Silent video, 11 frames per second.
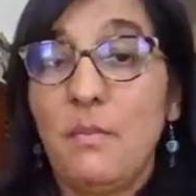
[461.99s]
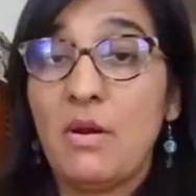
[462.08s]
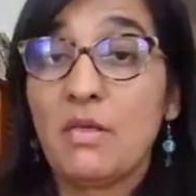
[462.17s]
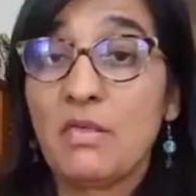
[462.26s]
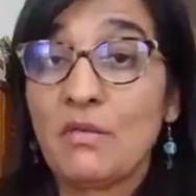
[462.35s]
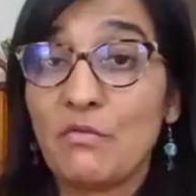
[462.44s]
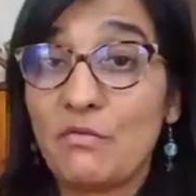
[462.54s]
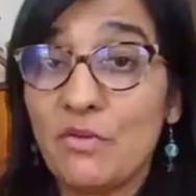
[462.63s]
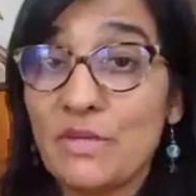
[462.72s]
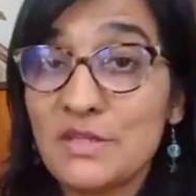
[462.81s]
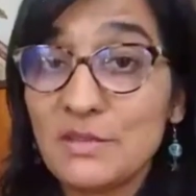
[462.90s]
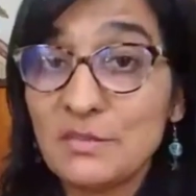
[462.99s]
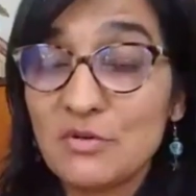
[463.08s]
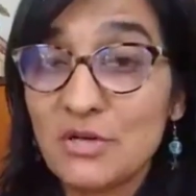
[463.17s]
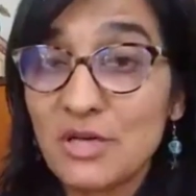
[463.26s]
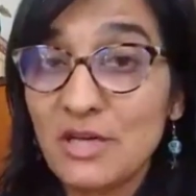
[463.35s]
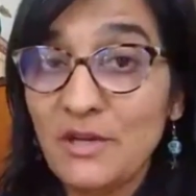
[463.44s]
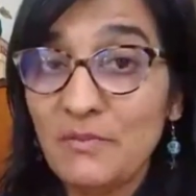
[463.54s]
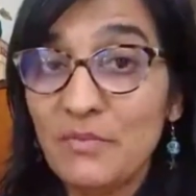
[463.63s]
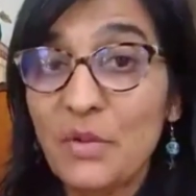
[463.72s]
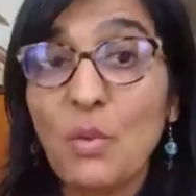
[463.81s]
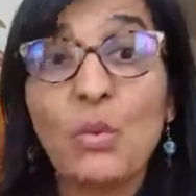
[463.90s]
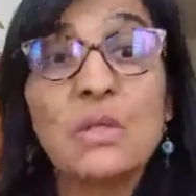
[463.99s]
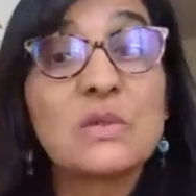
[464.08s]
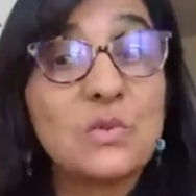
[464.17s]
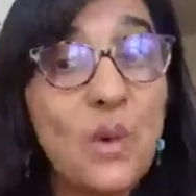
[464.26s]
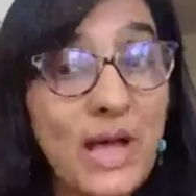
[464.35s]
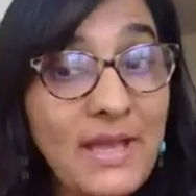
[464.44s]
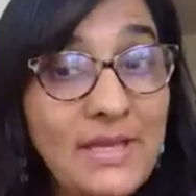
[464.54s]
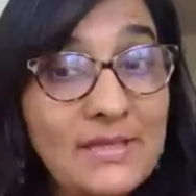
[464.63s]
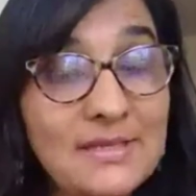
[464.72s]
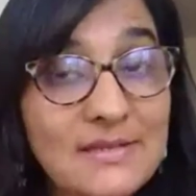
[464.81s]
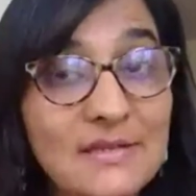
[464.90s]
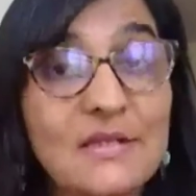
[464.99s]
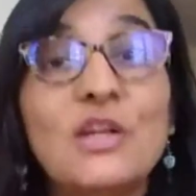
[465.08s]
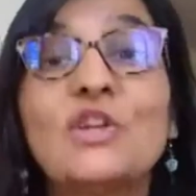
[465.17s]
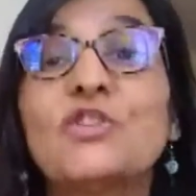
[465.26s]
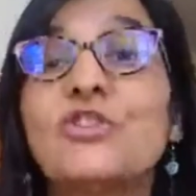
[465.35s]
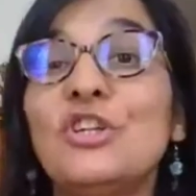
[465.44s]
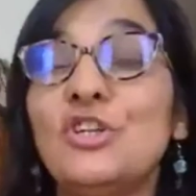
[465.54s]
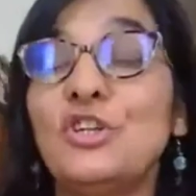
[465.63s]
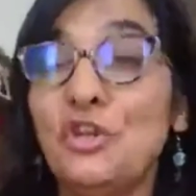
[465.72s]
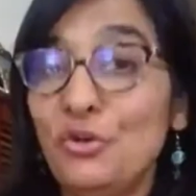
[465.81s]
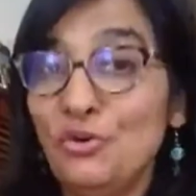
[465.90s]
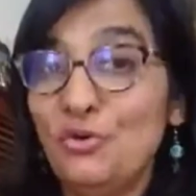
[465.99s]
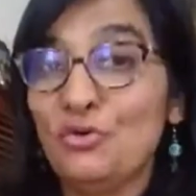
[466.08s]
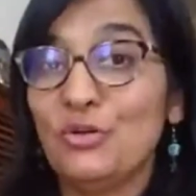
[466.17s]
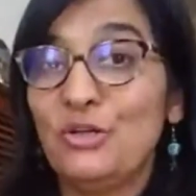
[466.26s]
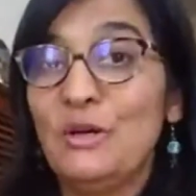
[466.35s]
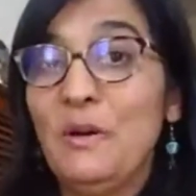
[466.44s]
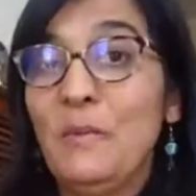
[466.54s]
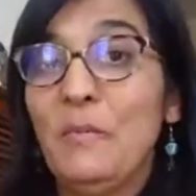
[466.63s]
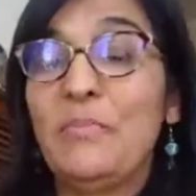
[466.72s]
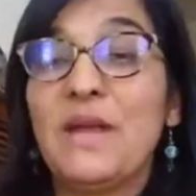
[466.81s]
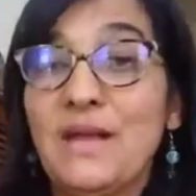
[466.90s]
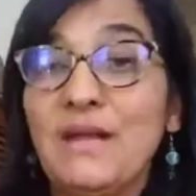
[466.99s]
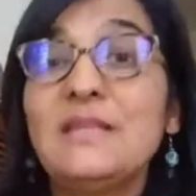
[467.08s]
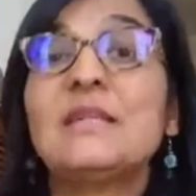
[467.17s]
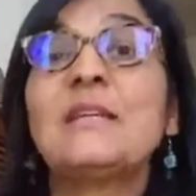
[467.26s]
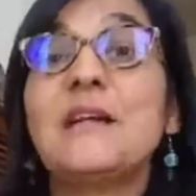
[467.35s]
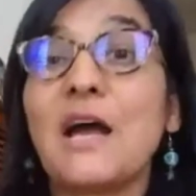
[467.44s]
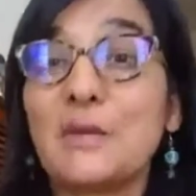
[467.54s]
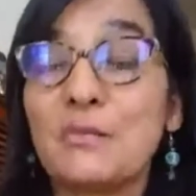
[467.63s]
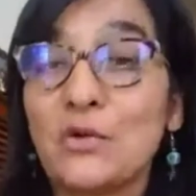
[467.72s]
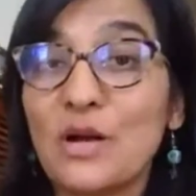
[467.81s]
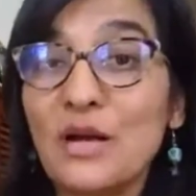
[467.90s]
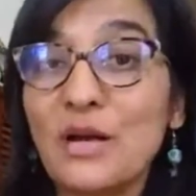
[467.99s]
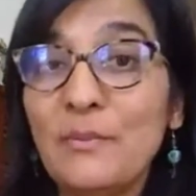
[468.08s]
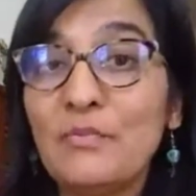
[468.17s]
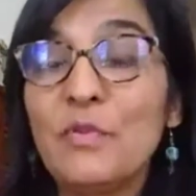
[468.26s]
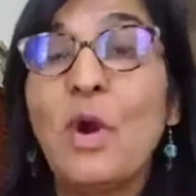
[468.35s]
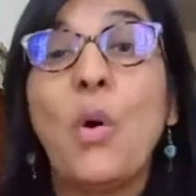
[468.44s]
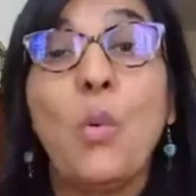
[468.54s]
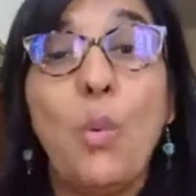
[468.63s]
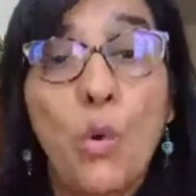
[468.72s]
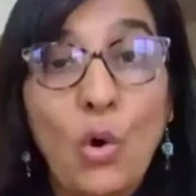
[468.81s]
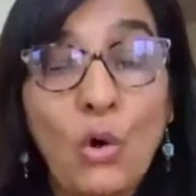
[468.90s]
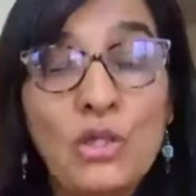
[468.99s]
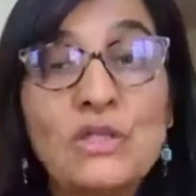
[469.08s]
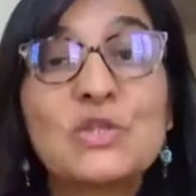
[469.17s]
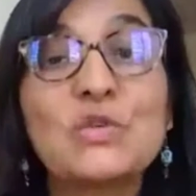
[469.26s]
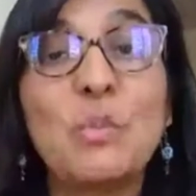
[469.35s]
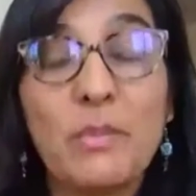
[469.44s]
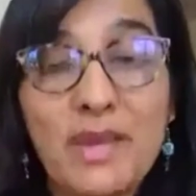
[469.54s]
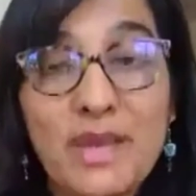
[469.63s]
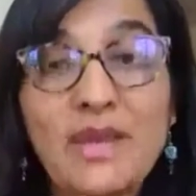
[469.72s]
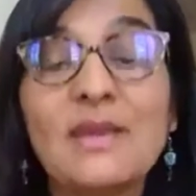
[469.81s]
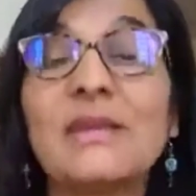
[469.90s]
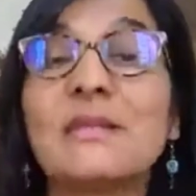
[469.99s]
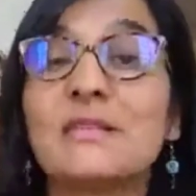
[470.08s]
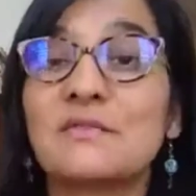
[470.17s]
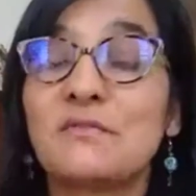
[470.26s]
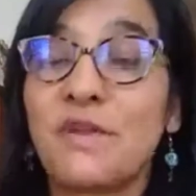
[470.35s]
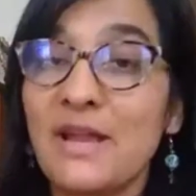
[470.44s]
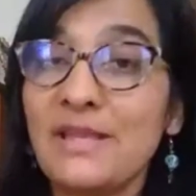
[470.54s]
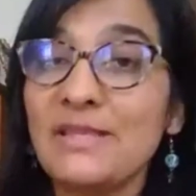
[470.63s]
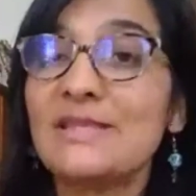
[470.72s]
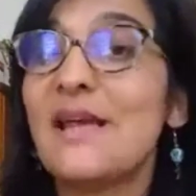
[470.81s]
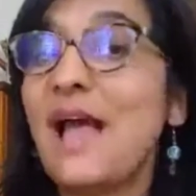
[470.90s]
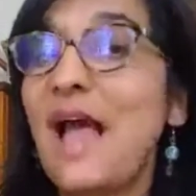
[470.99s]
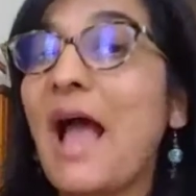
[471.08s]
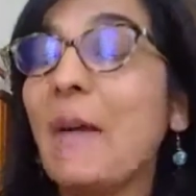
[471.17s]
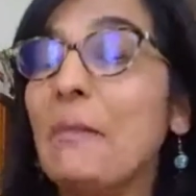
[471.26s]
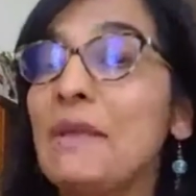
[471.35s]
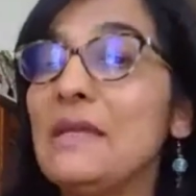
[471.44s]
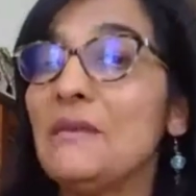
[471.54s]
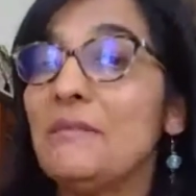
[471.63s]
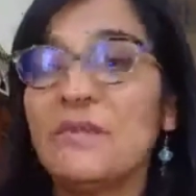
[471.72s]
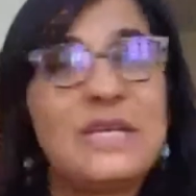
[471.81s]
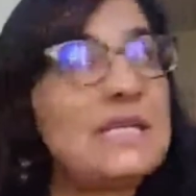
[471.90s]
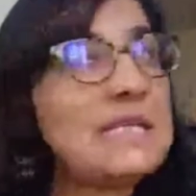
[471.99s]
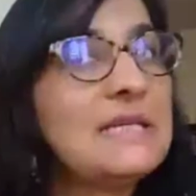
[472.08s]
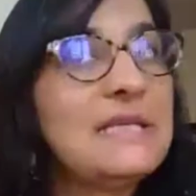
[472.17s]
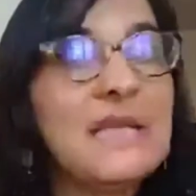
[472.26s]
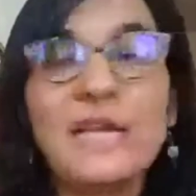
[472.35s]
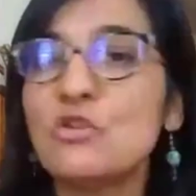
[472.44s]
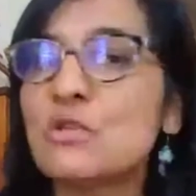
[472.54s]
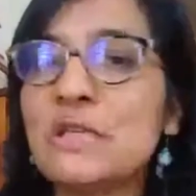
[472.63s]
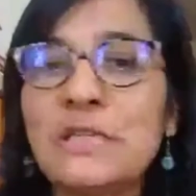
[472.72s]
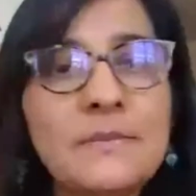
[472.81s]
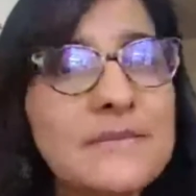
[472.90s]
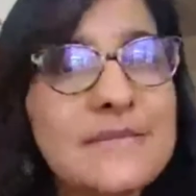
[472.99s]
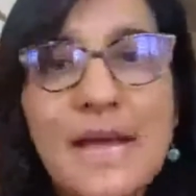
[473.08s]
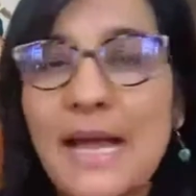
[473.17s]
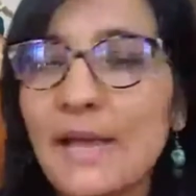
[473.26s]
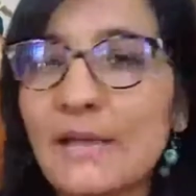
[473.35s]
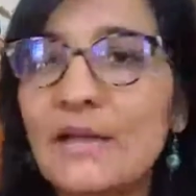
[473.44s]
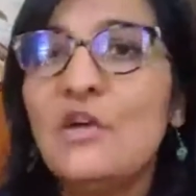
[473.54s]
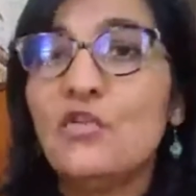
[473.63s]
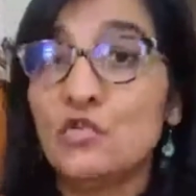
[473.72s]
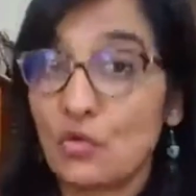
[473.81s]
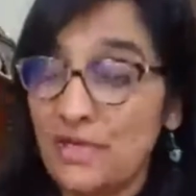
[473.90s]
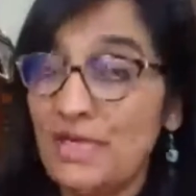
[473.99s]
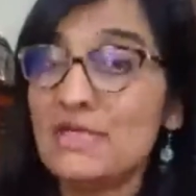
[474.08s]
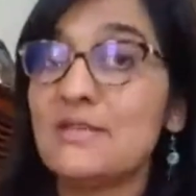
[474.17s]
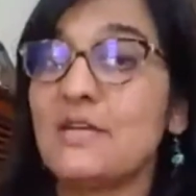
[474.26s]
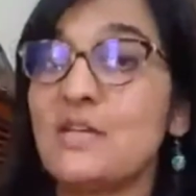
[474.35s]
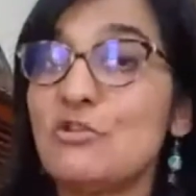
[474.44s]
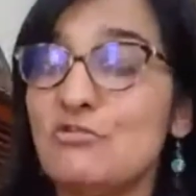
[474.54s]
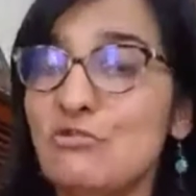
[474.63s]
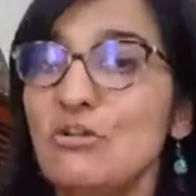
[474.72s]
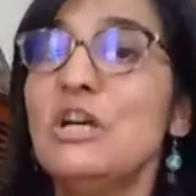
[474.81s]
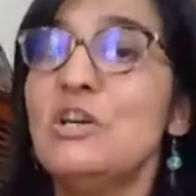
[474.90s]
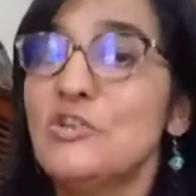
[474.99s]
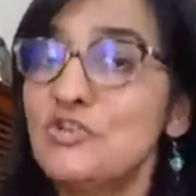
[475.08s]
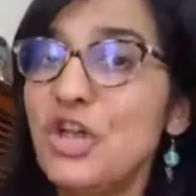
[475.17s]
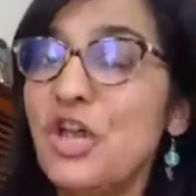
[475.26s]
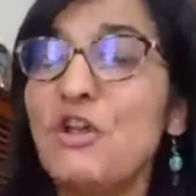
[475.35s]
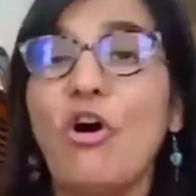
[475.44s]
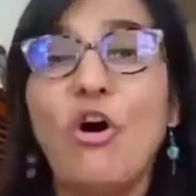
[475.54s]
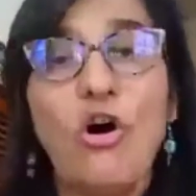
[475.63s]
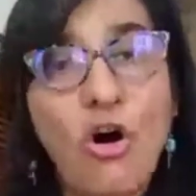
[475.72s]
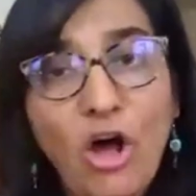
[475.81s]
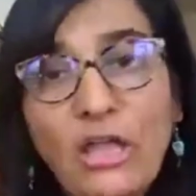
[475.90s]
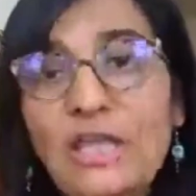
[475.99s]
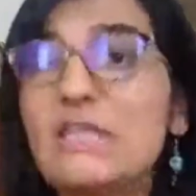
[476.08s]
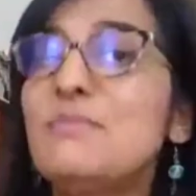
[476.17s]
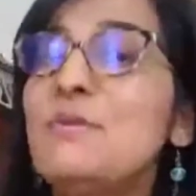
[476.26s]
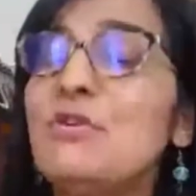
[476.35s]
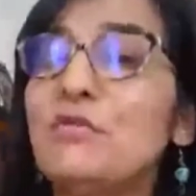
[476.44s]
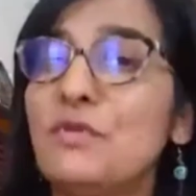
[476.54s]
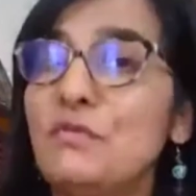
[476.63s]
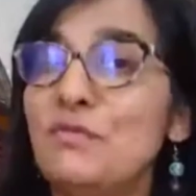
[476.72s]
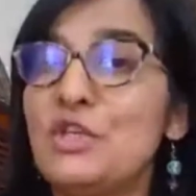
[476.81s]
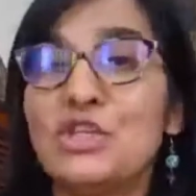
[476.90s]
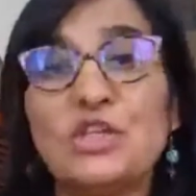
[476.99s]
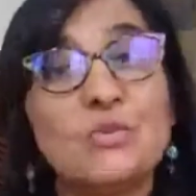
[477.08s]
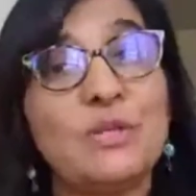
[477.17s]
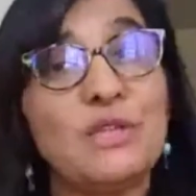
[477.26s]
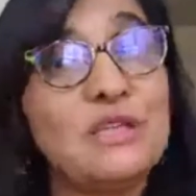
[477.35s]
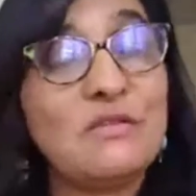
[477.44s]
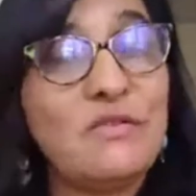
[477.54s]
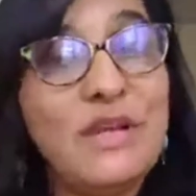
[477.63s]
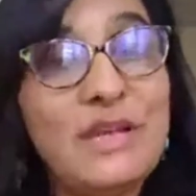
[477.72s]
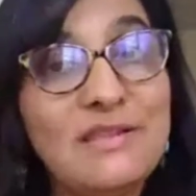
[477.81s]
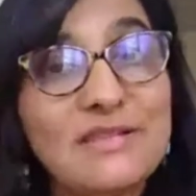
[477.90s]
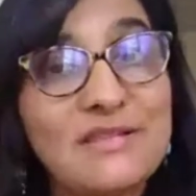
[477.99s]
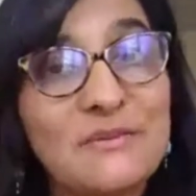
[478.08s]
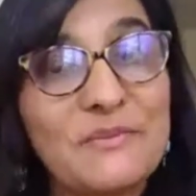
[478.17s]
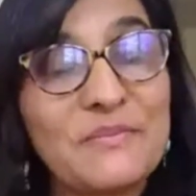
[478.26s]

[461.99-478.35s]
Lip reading: But the wisdom tree was wise. She knew that Karimuga wants to make his friends happy. He doesn't like to see them sad. So he's ready to share all his beautiful features with his friends.